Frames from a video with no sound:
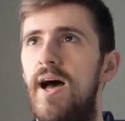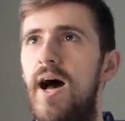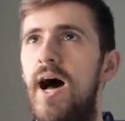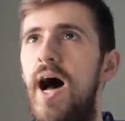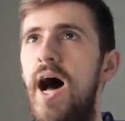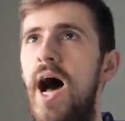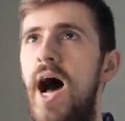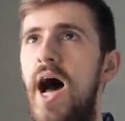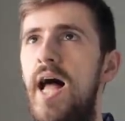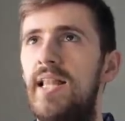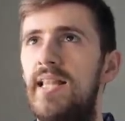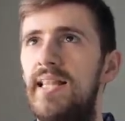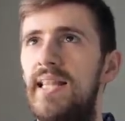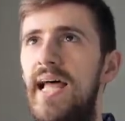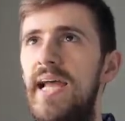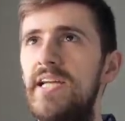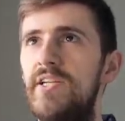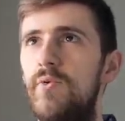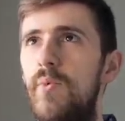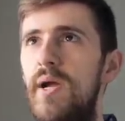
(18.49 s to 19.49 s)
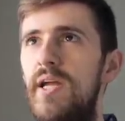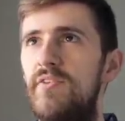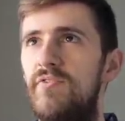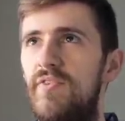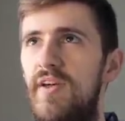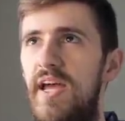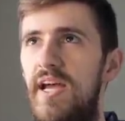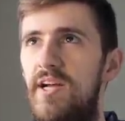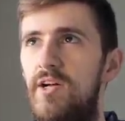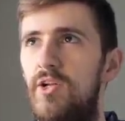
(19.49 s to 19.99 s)
lightweight
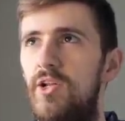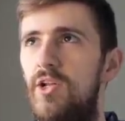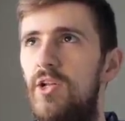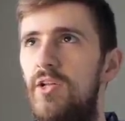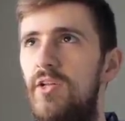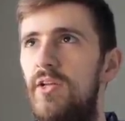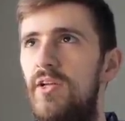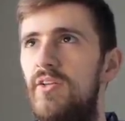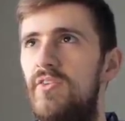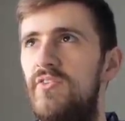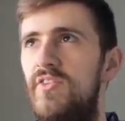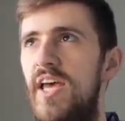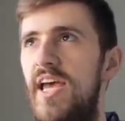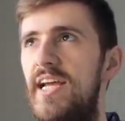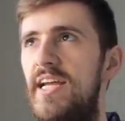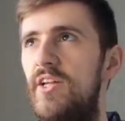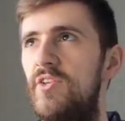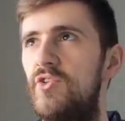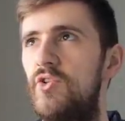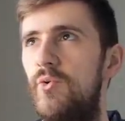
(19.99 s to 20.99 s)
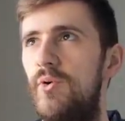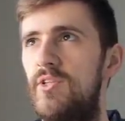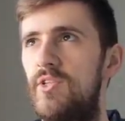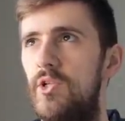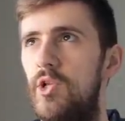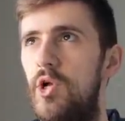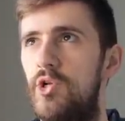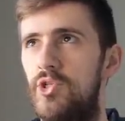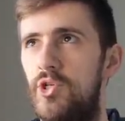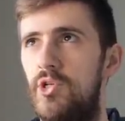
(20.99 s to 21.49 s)
vehicle taken to its
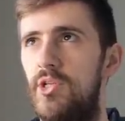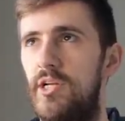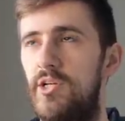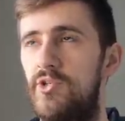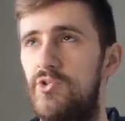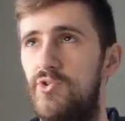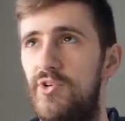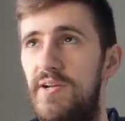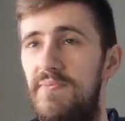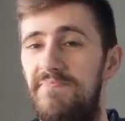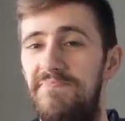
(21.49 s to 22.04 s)
logical extreme.